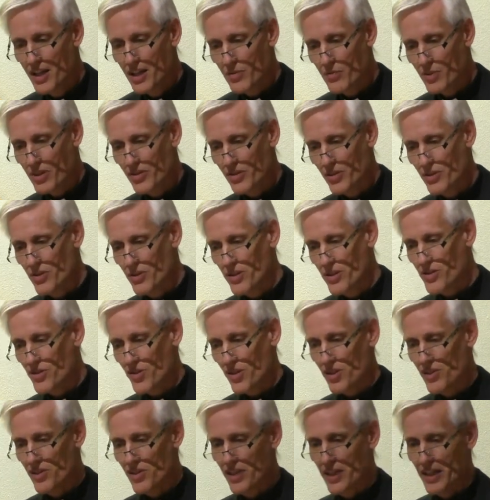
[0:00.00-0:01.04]
with
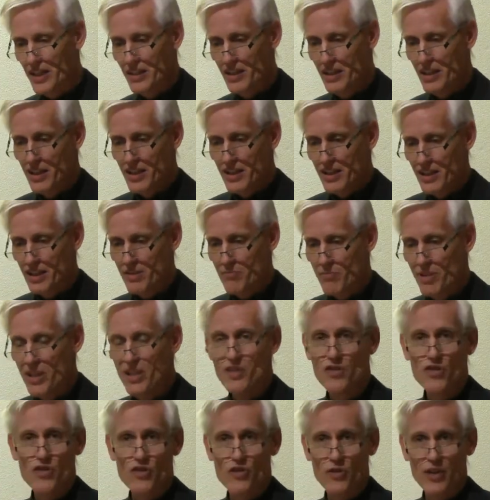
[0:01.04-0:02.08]
courses like
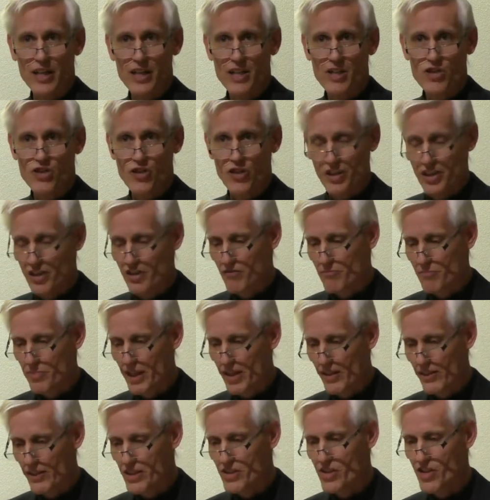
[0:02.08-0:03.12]
administration of
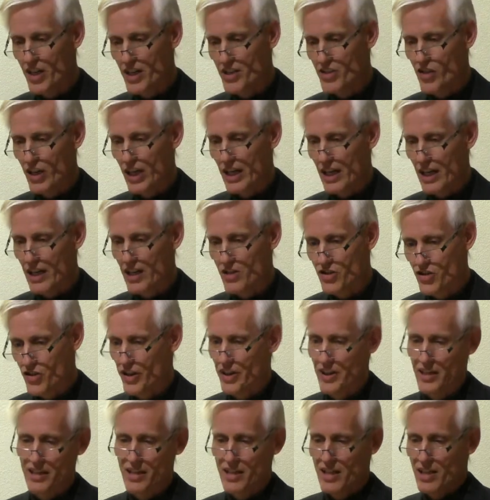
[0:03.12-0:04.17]
parish
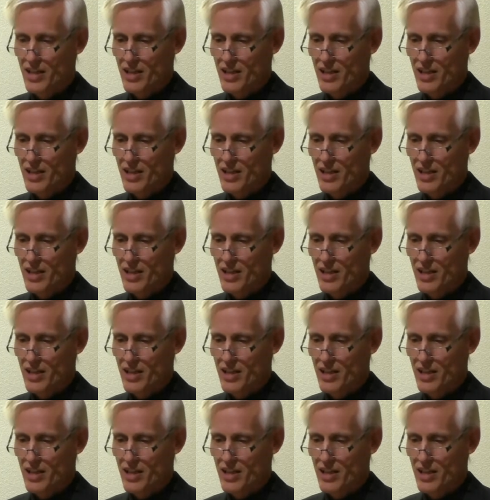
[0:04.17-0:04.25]
education,